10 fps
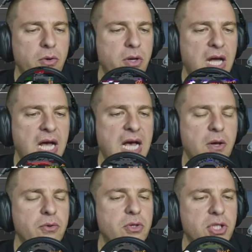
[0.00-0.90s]
how the
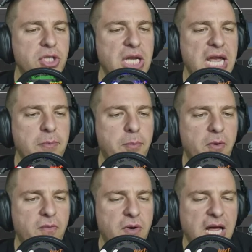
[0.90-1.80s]
shape of
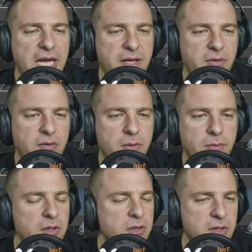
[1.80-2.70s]
light, that
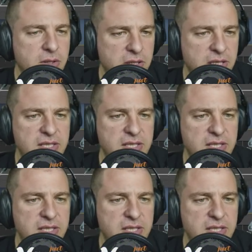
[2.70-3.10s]
is the